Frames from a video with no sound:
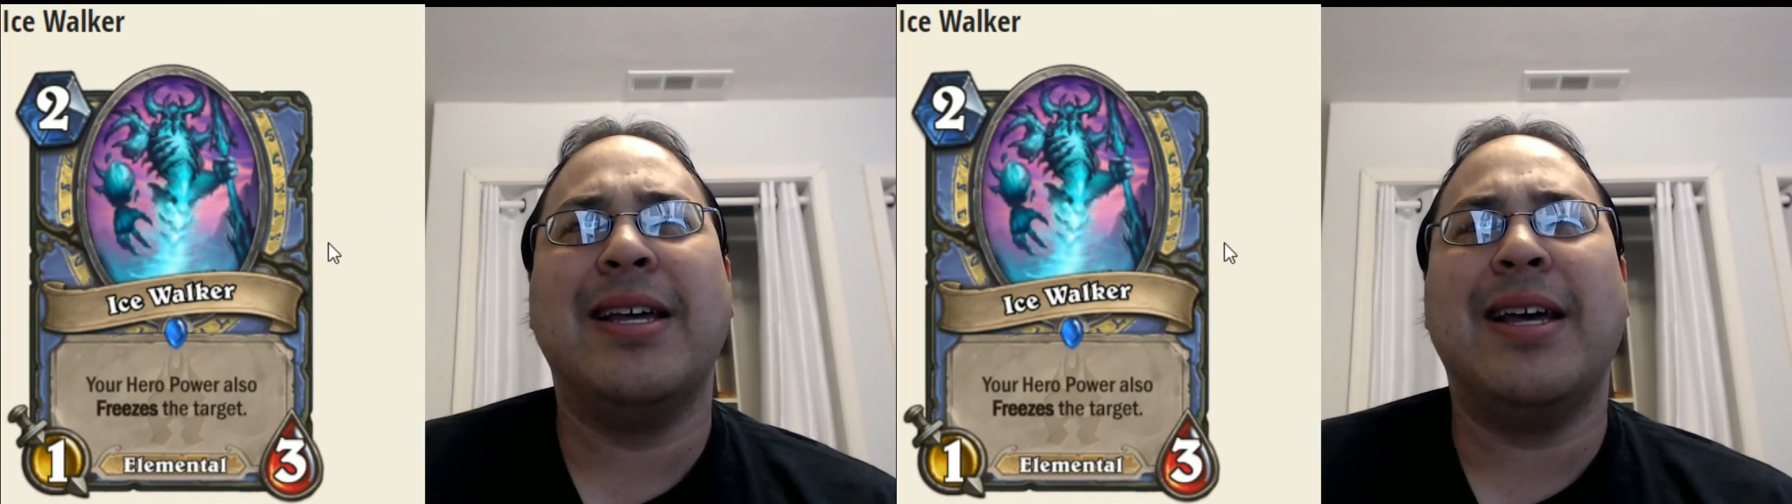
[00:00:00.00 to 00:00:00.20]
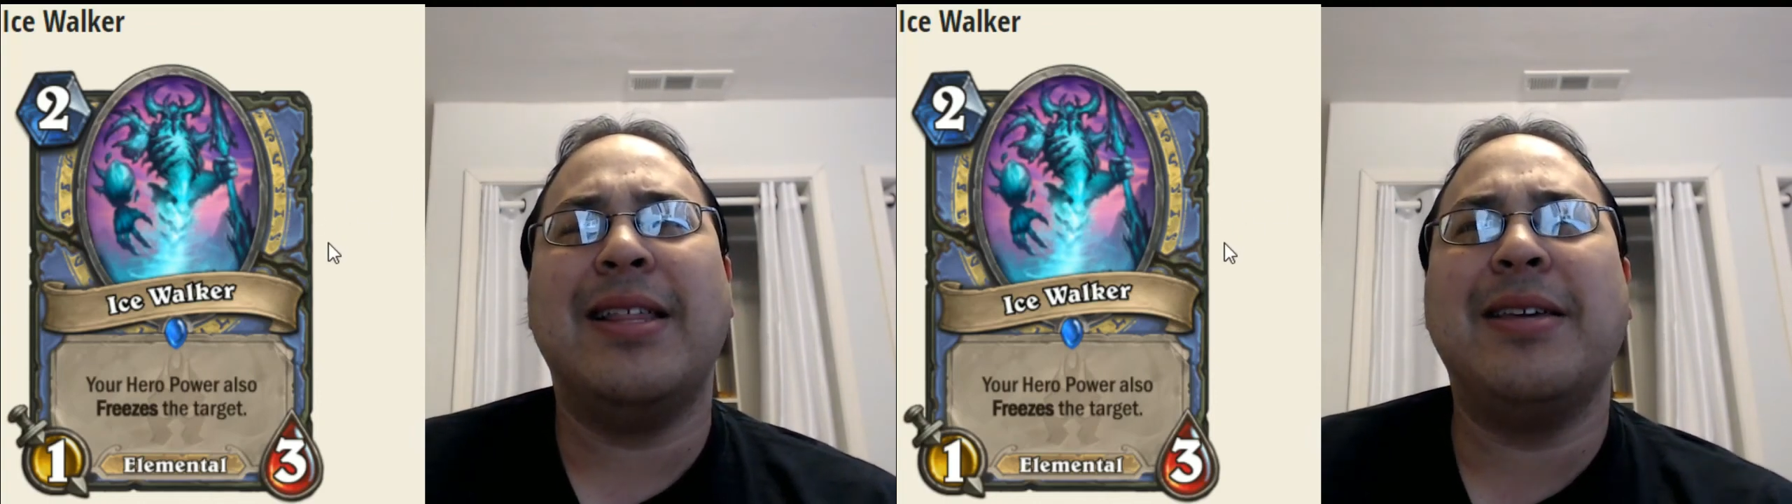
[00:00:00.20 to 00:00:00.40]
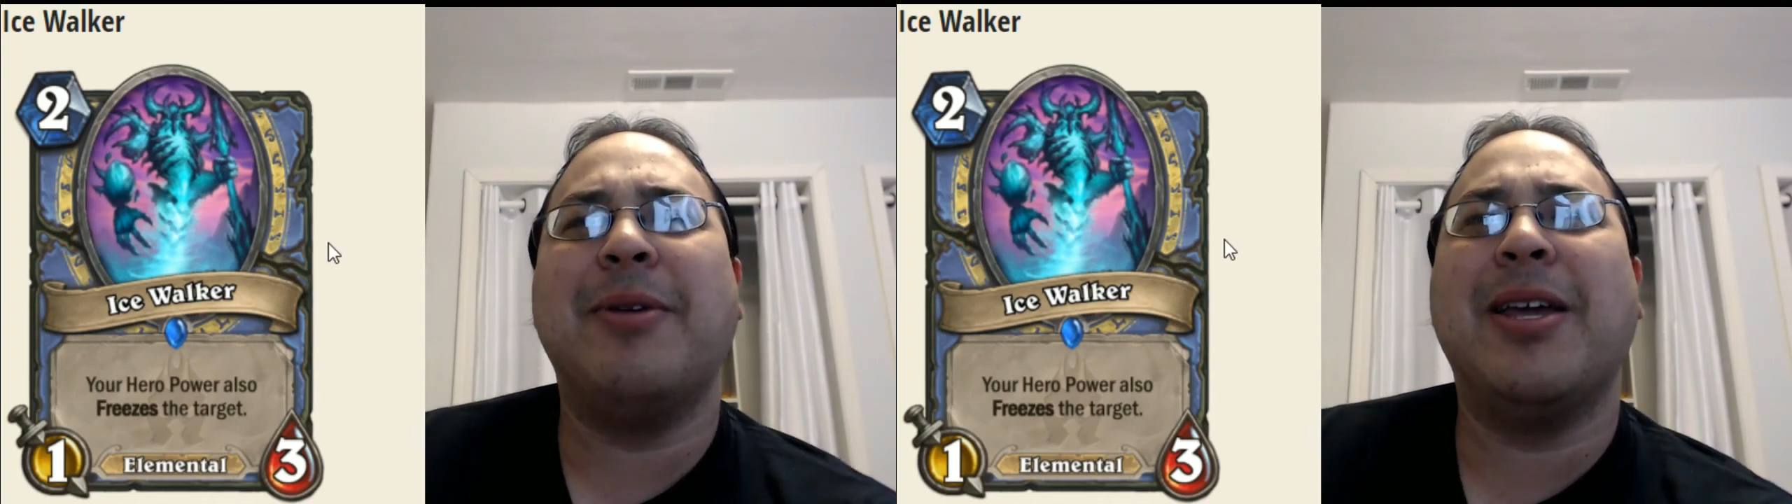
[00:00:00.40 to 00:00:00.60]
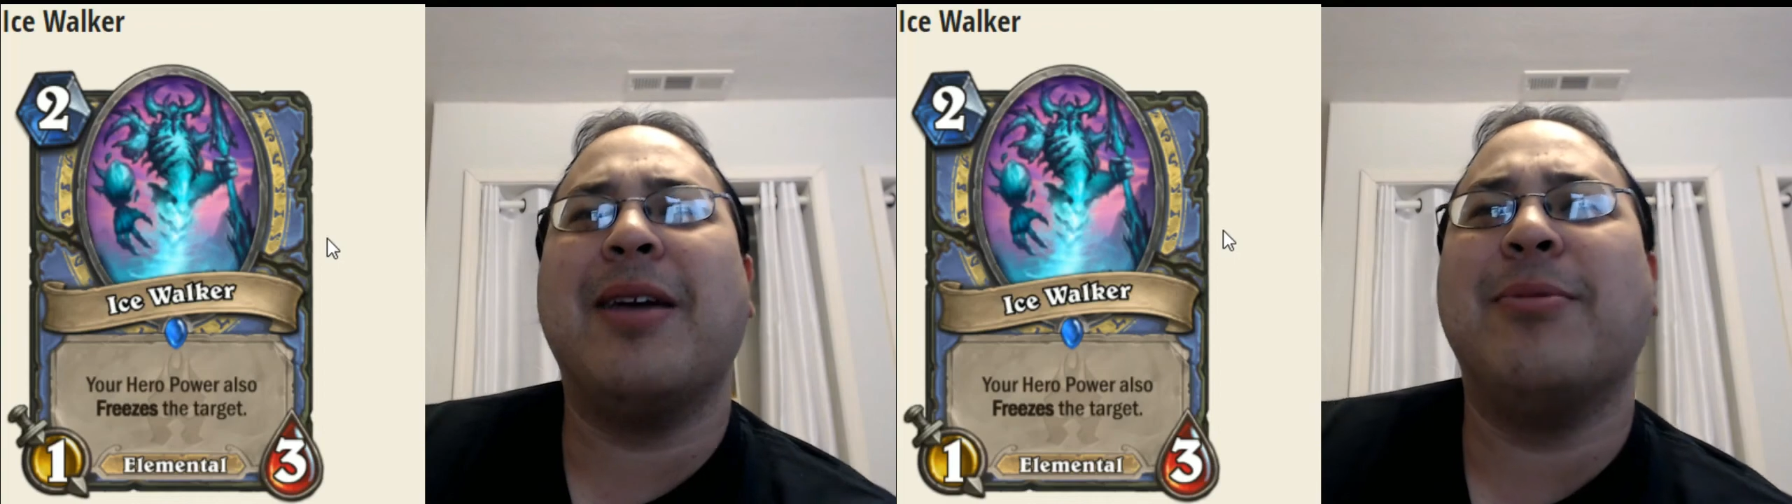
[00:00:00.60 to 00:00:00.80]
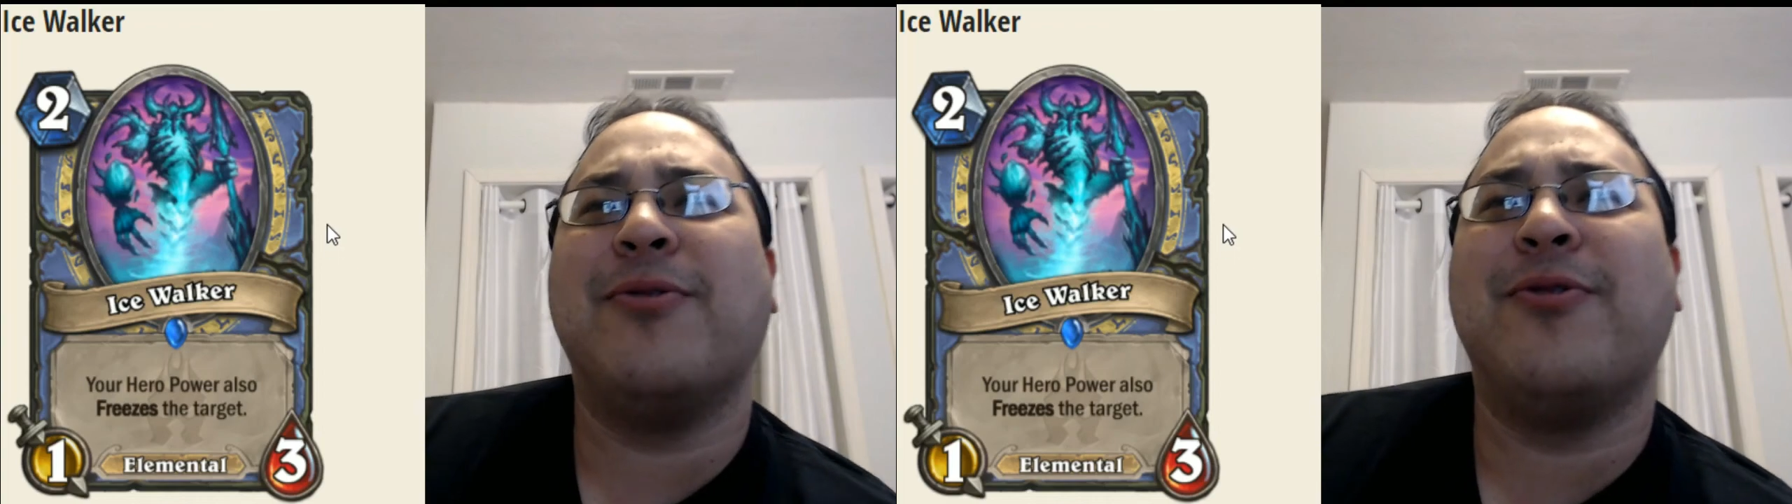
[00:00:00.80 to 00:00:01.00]
I think being
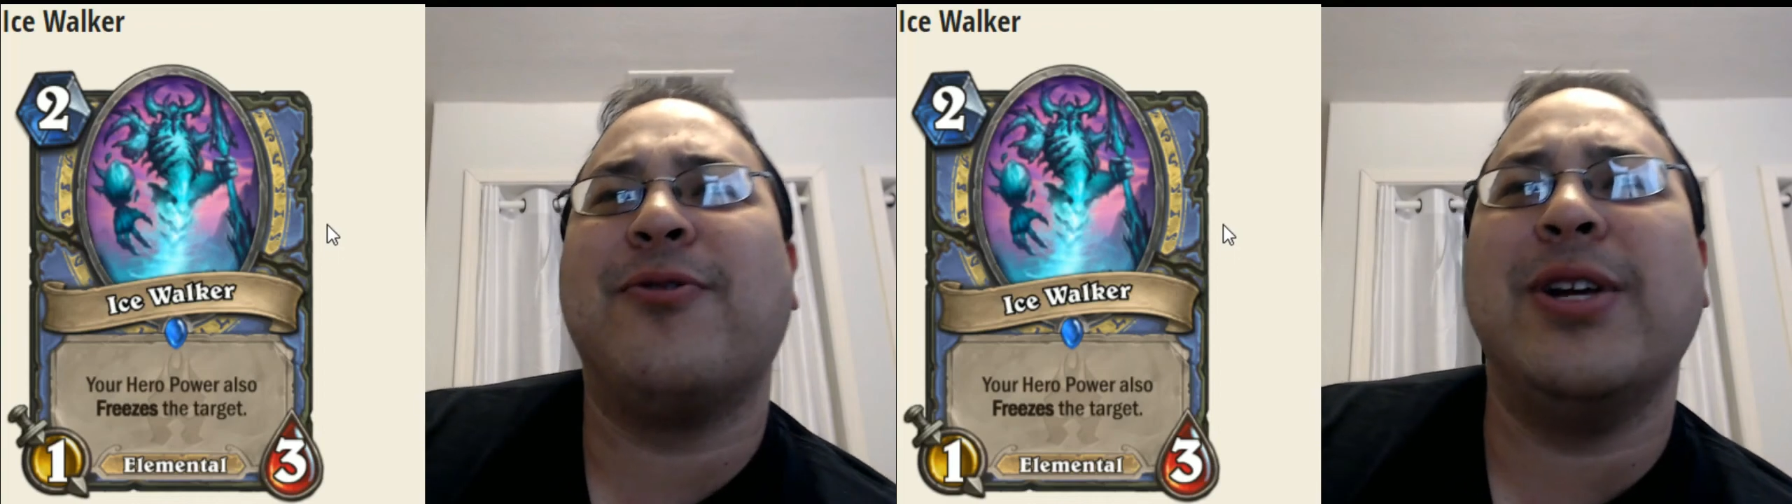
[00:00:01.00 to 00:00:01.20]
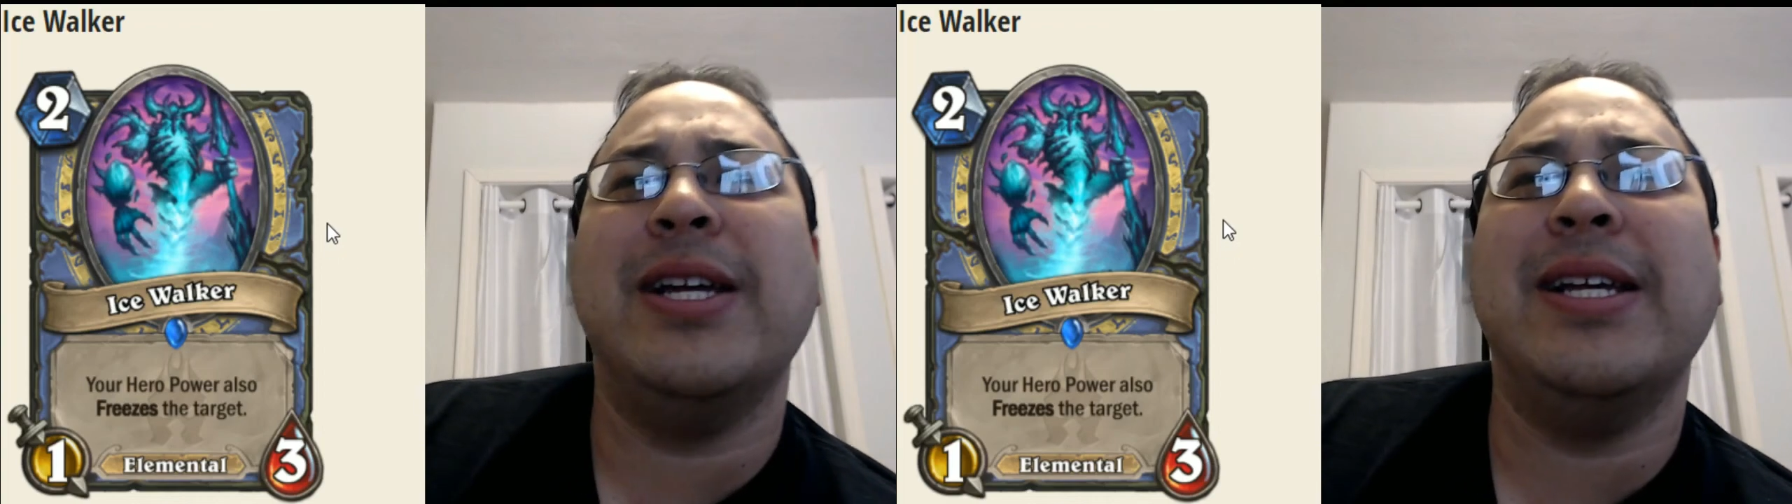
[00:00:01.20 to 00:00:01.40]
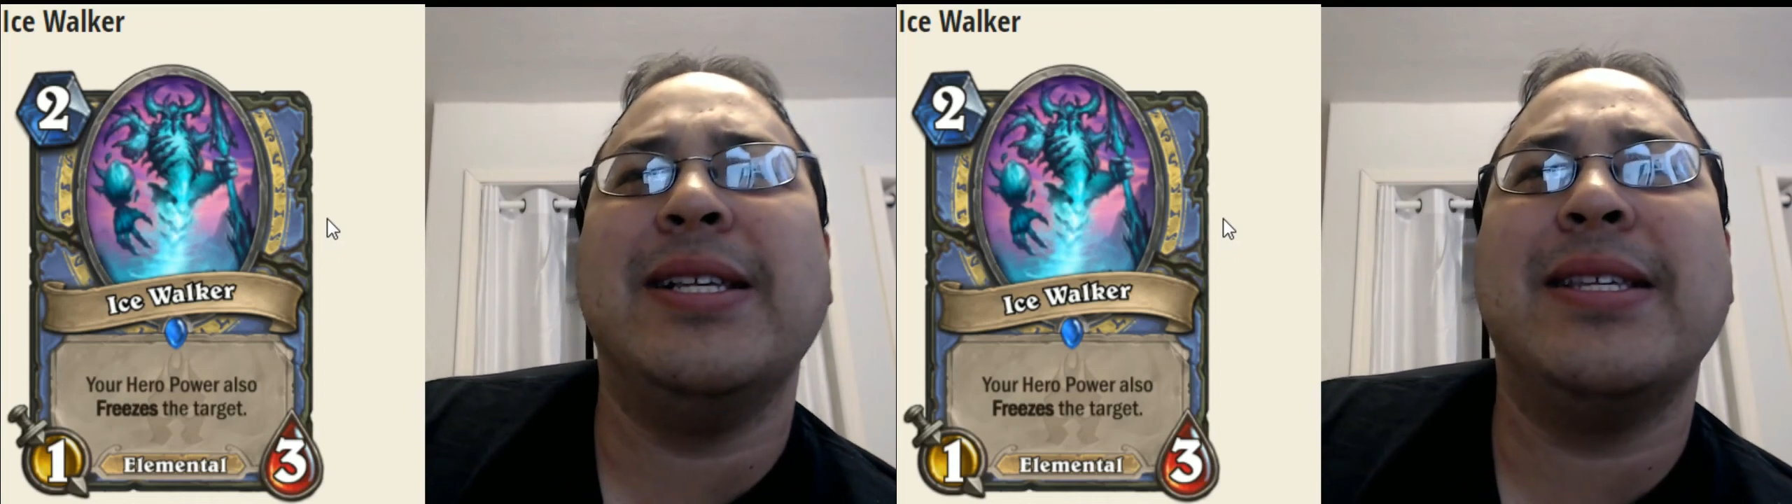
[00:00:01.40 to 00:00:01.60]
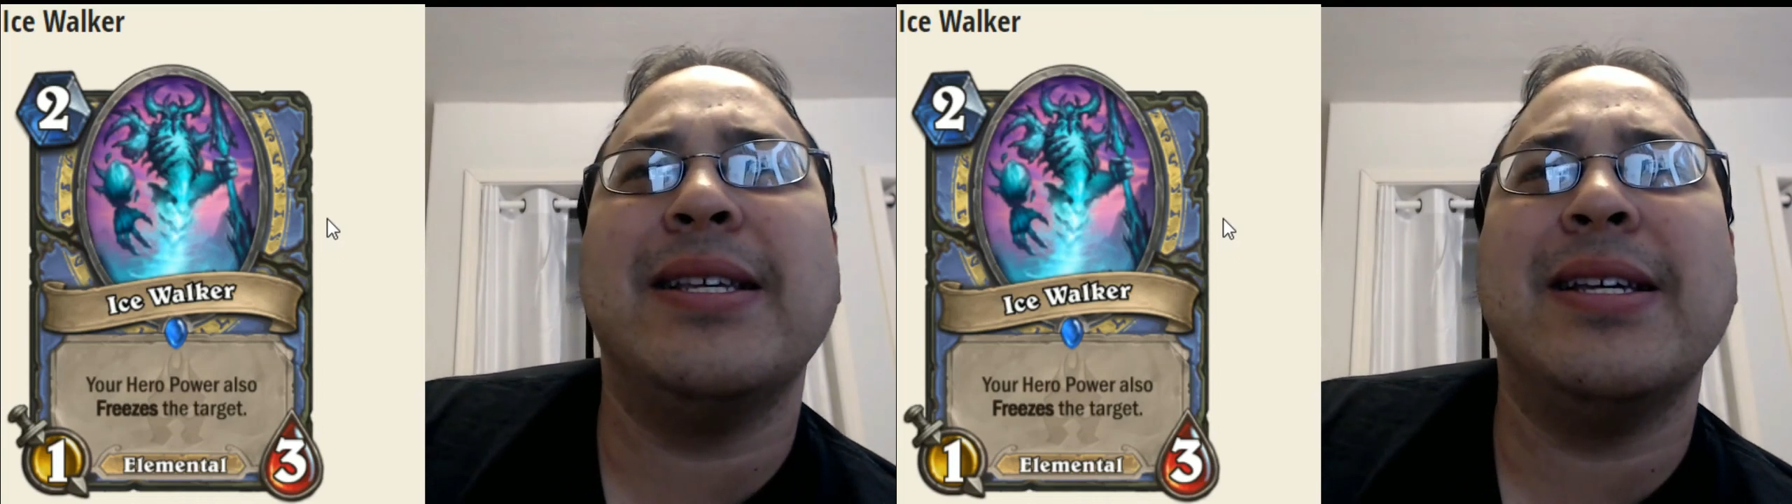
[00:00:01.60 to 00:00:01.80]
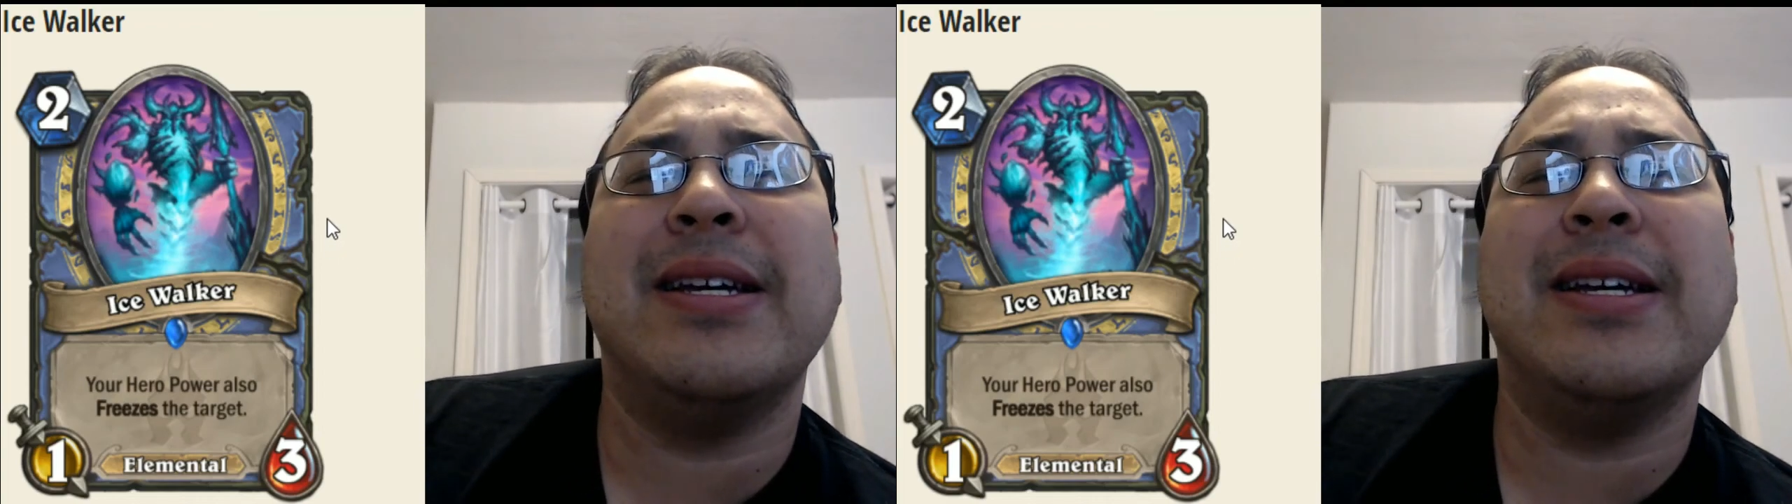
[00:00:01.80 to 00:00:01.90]
able to freeze